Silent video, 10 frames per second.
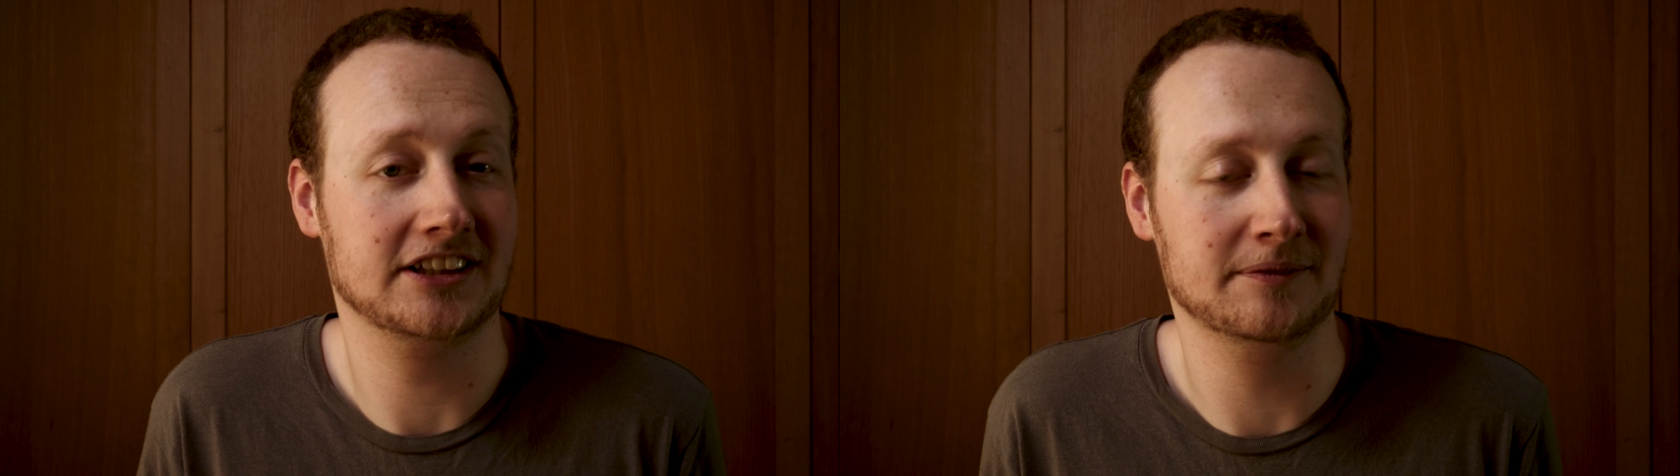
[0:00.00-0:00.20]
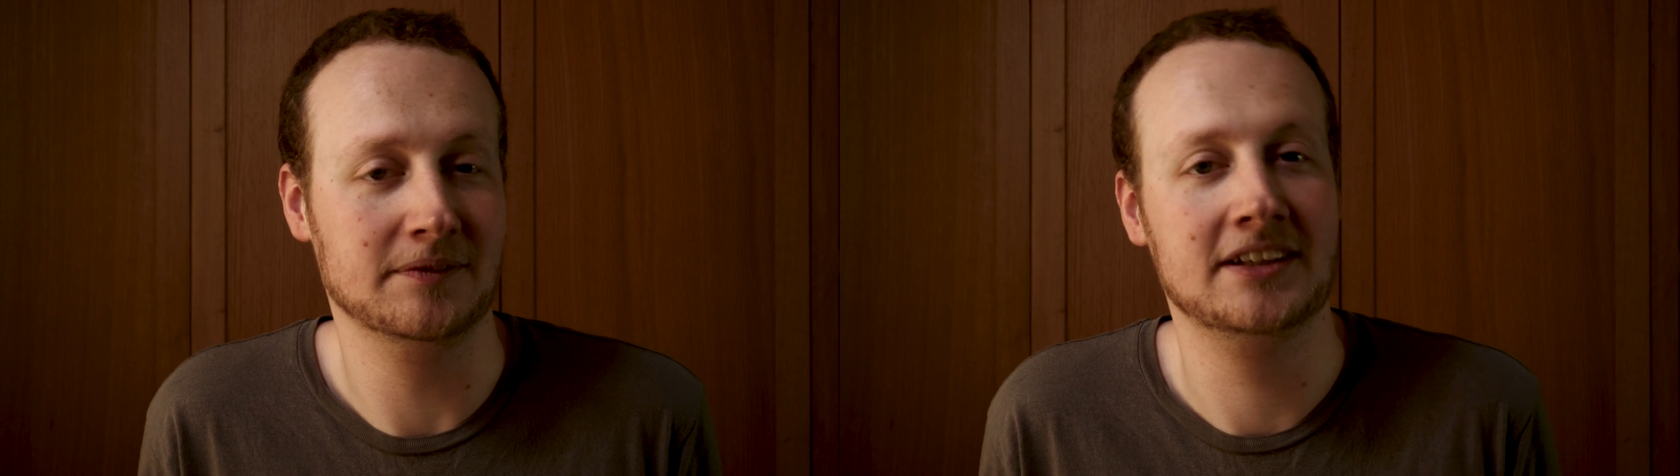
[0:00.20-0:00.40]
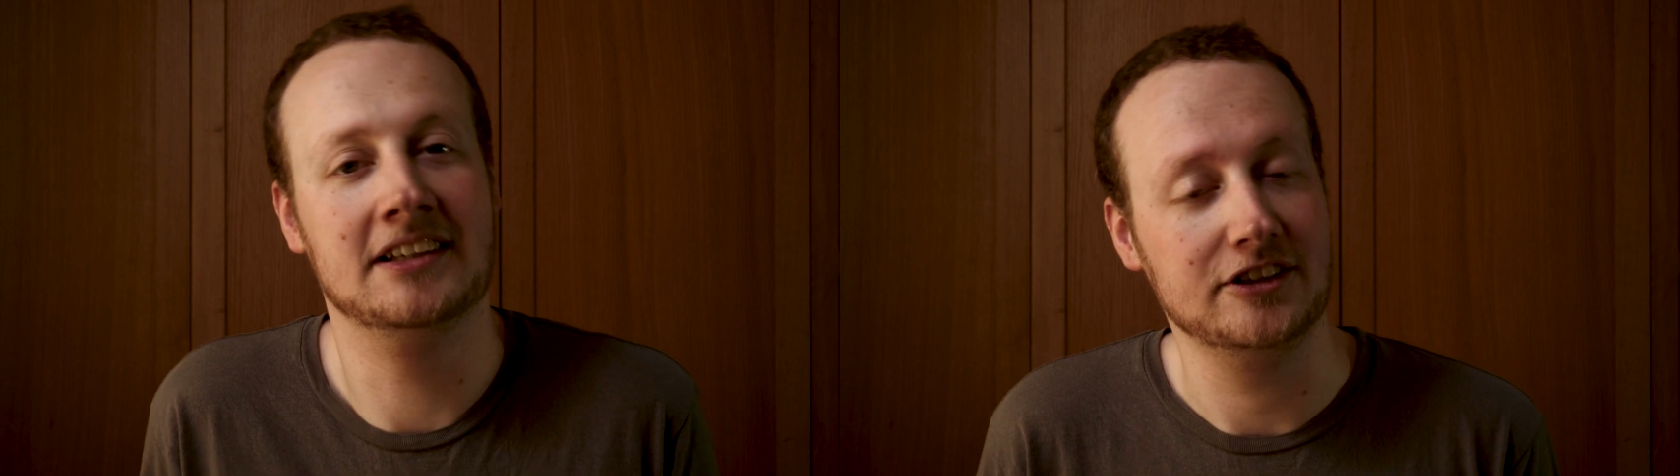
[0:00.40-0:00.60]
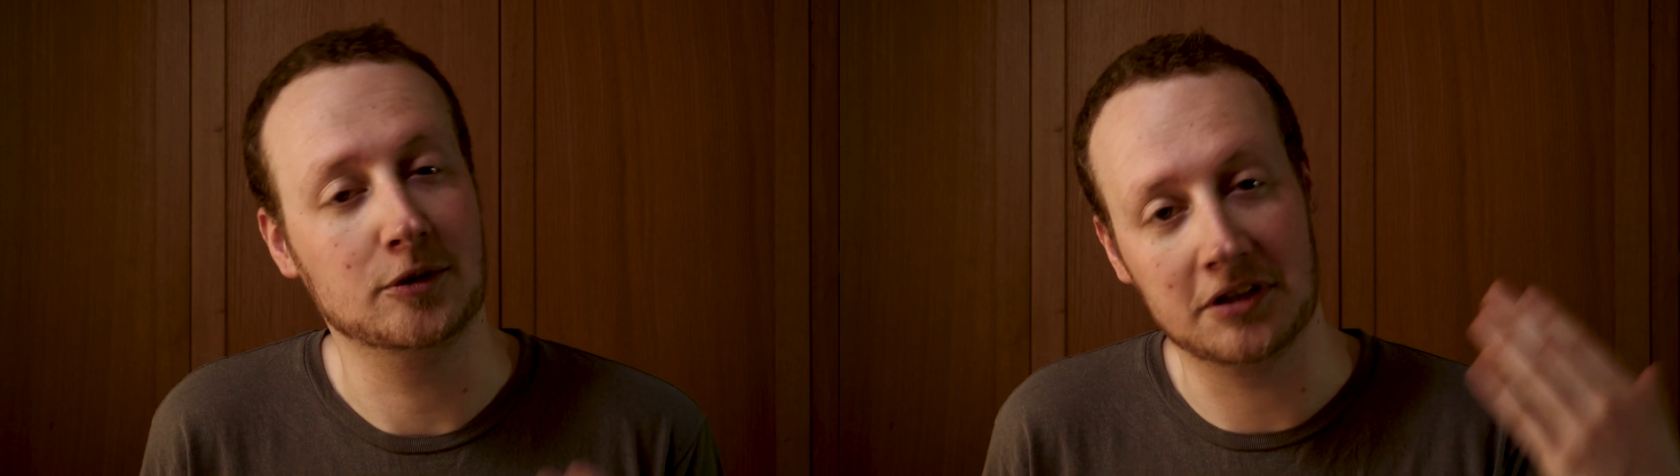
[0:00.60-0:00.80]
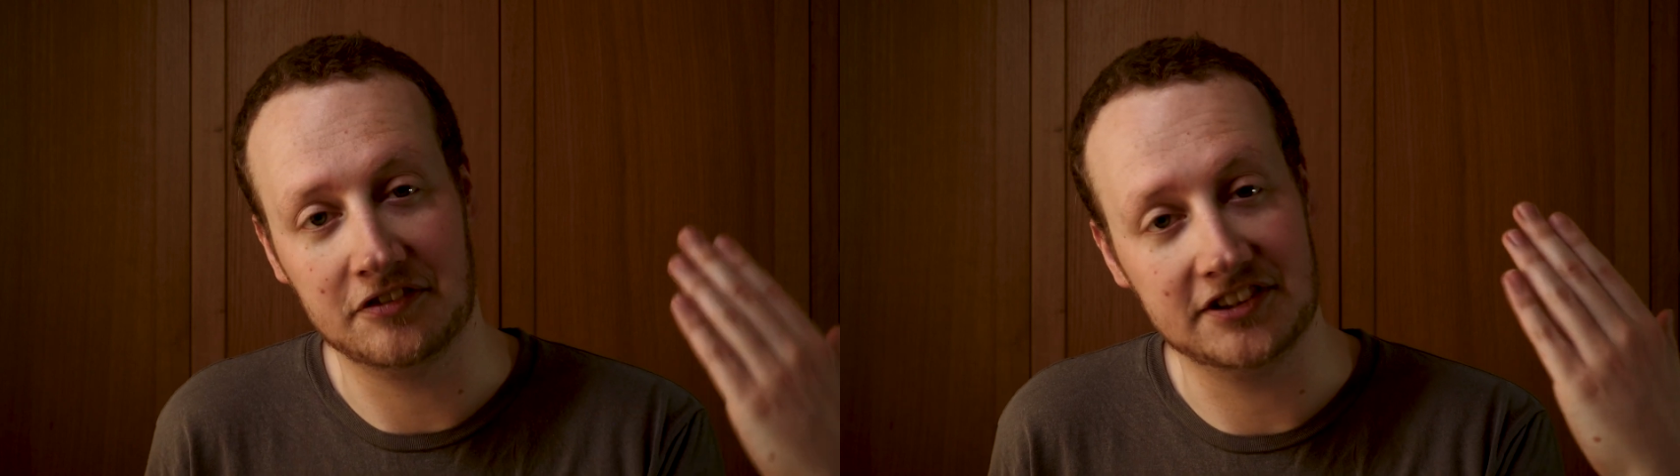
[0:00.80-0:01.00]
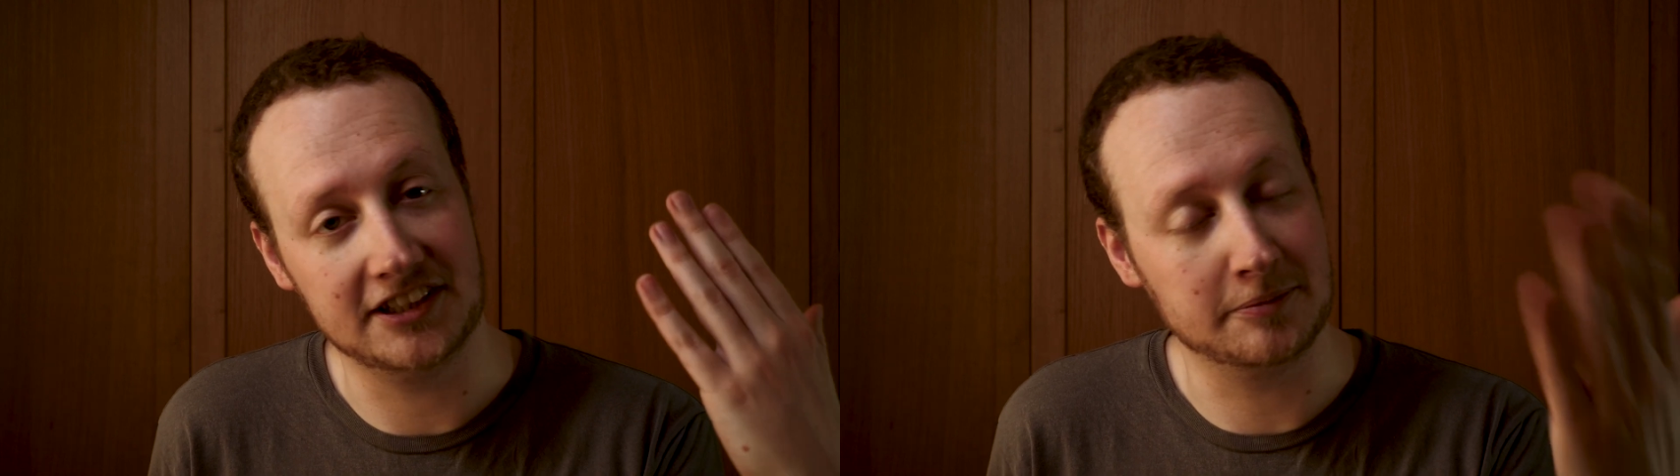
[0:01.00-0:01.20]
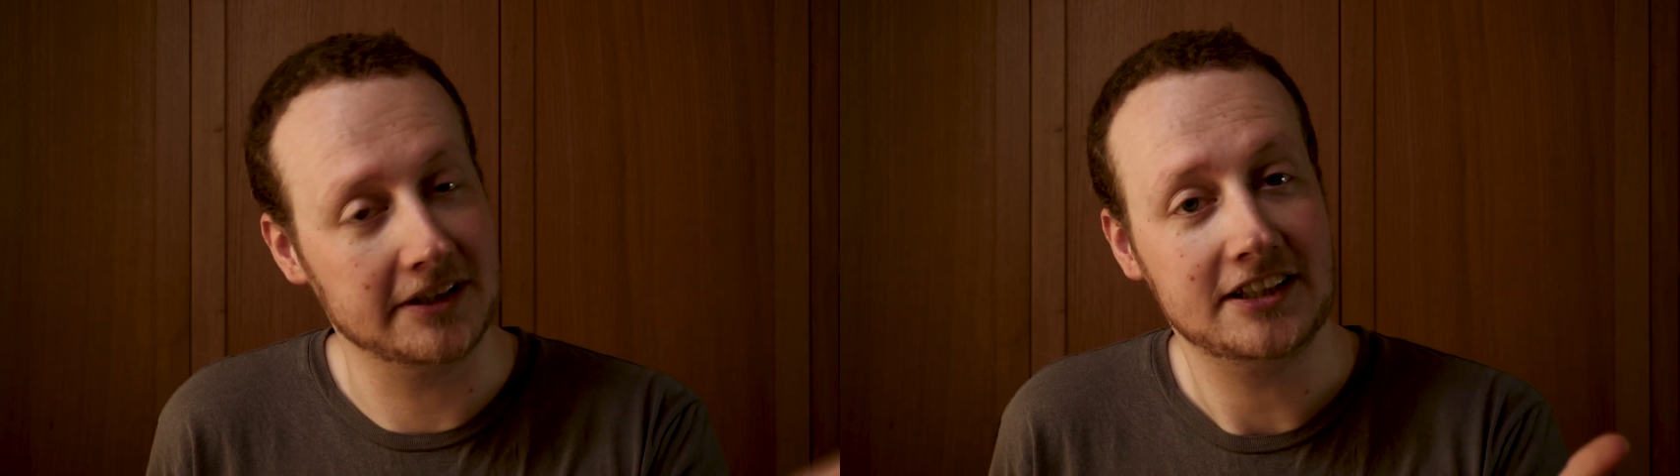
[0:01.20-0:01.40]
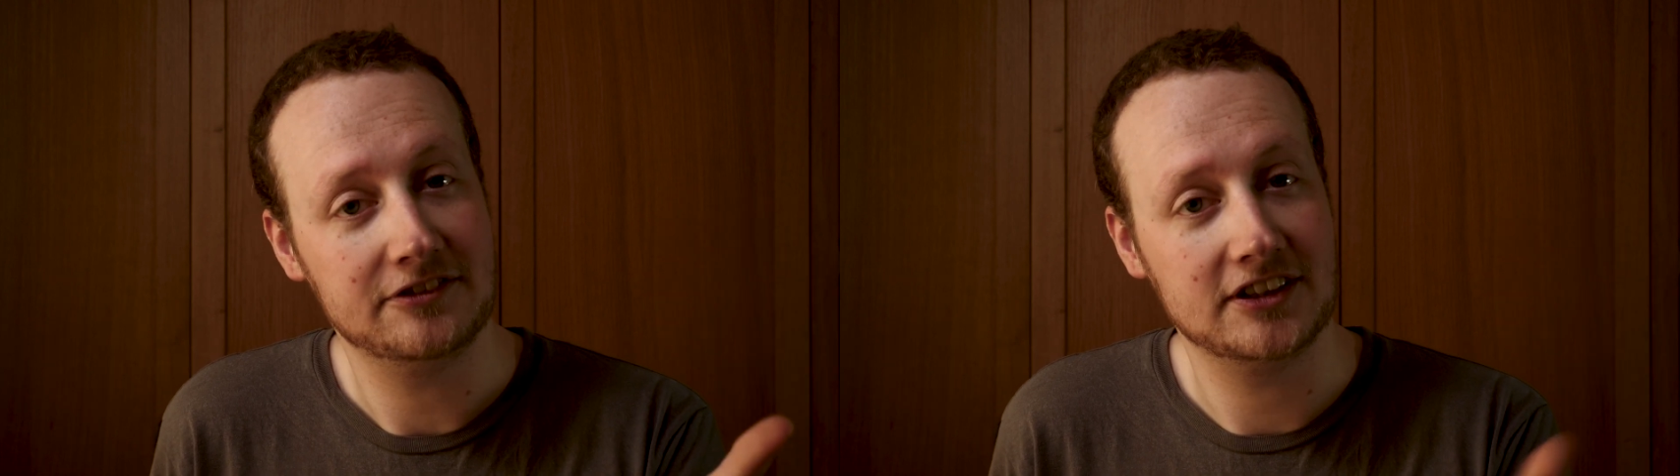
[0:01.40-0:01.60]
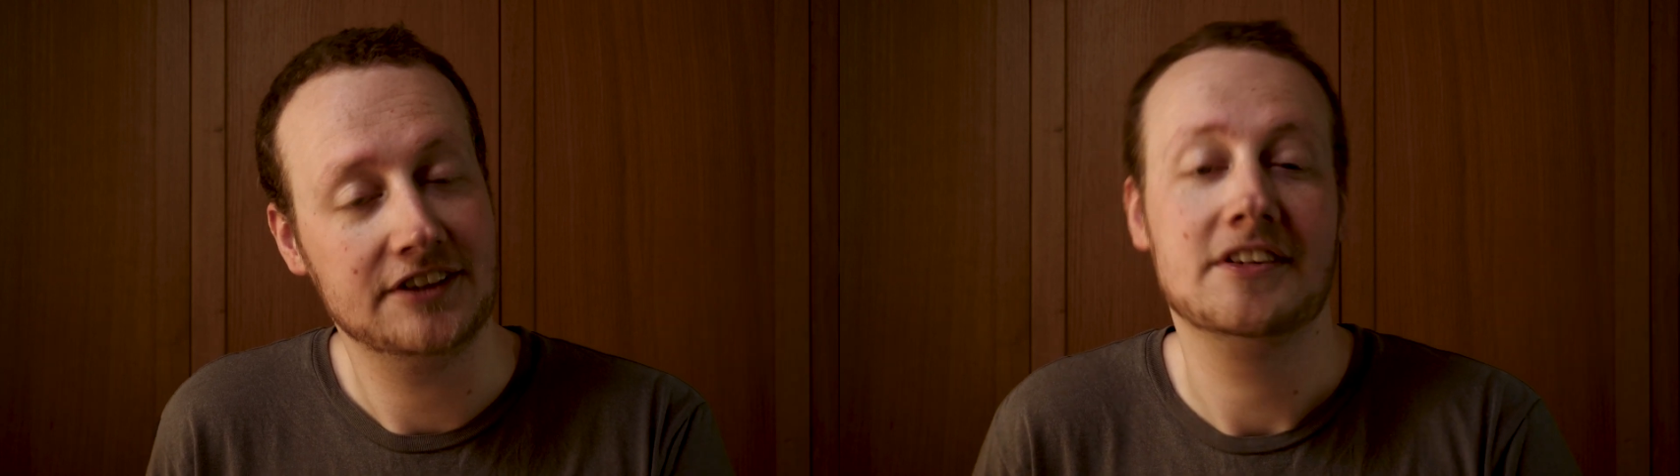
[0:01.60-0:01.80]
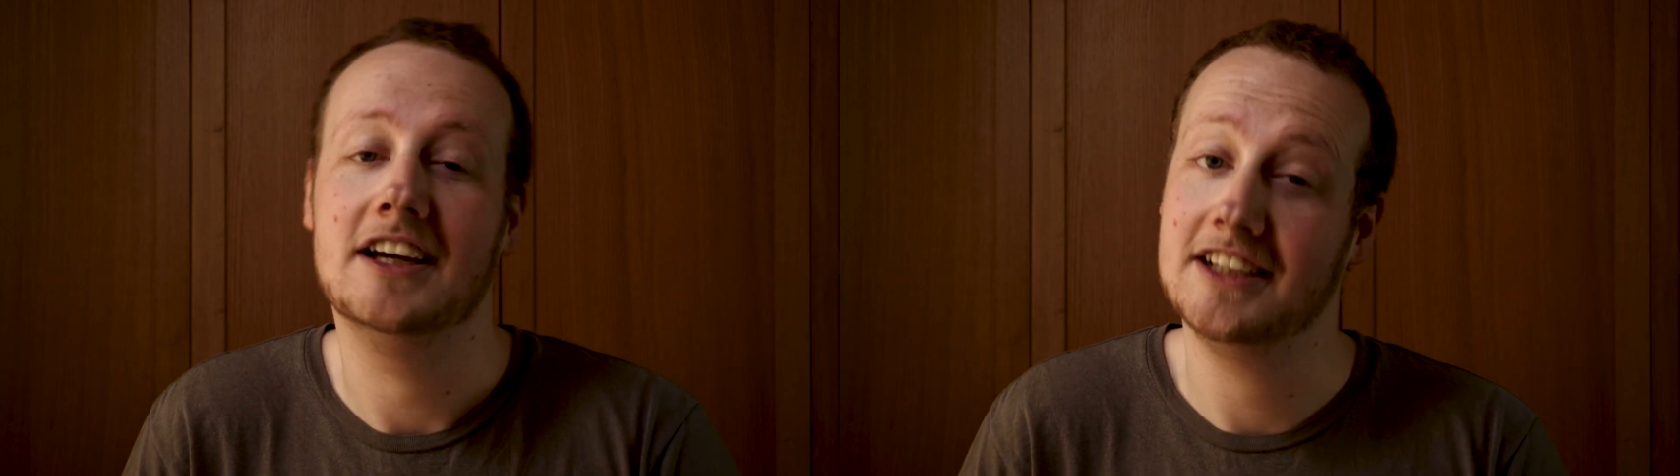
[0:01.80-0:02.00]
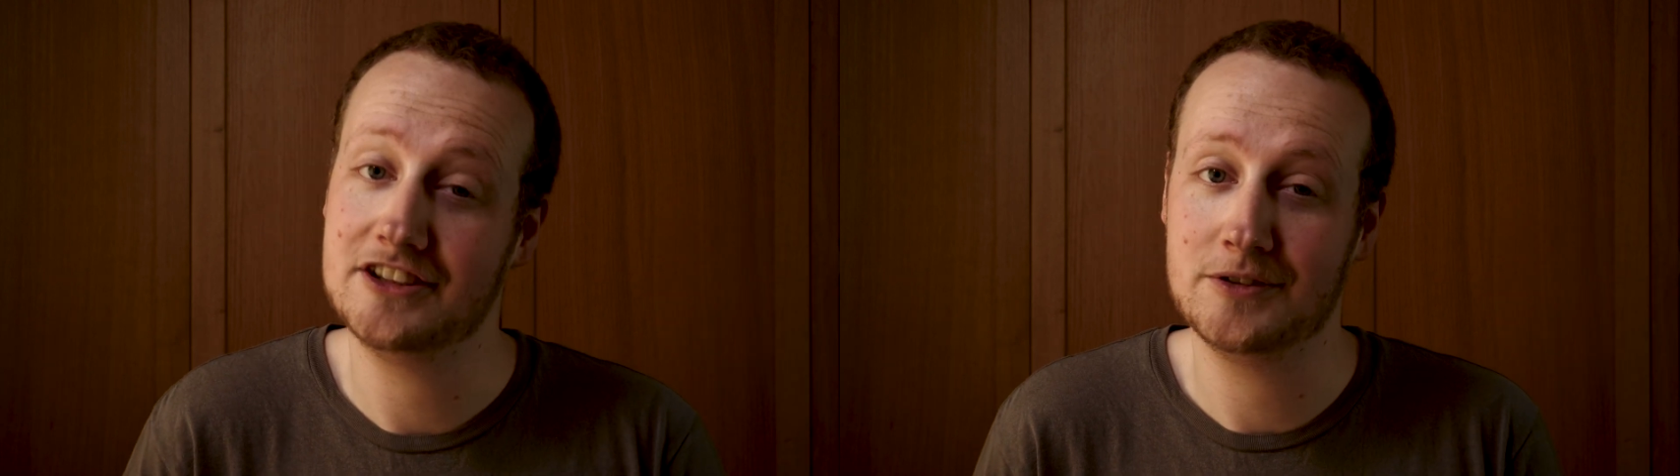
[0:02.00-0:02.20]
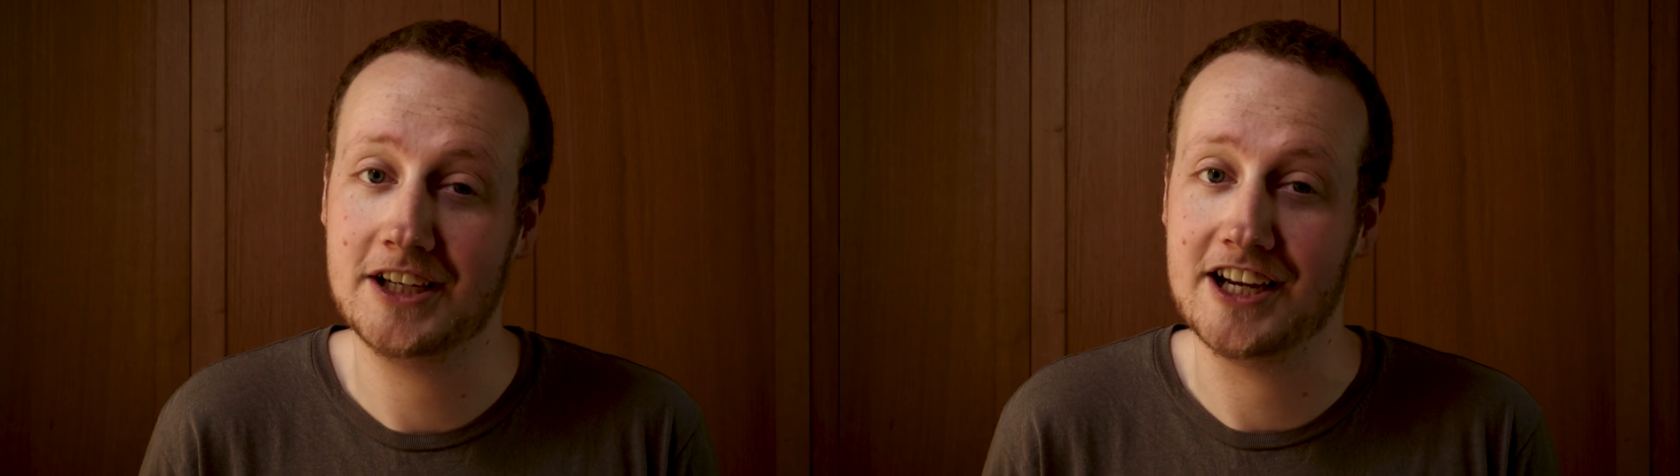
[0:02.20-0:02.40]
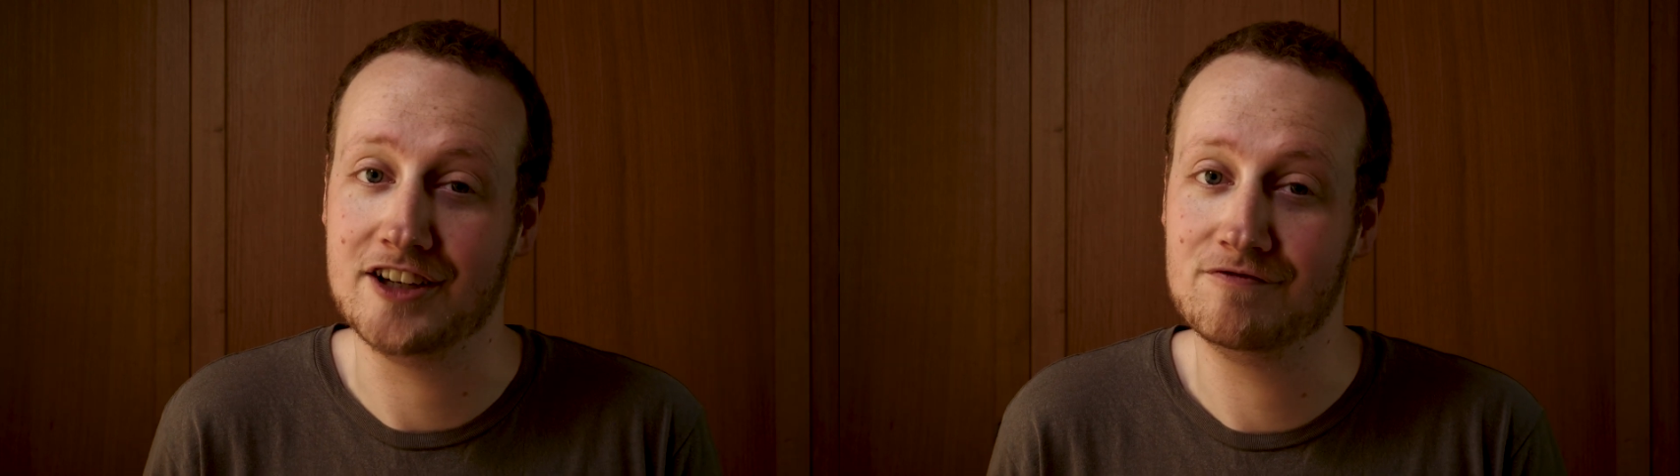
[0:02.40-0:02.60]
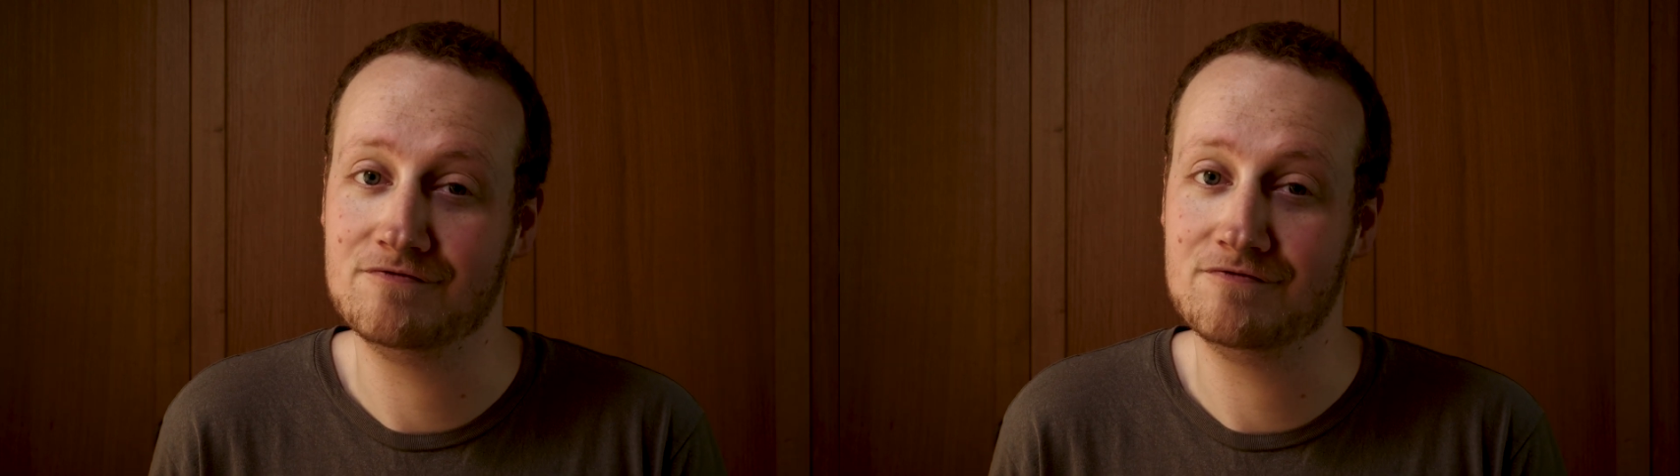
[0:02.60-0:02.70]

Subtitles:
them. Your preferences may differ, and that's okay.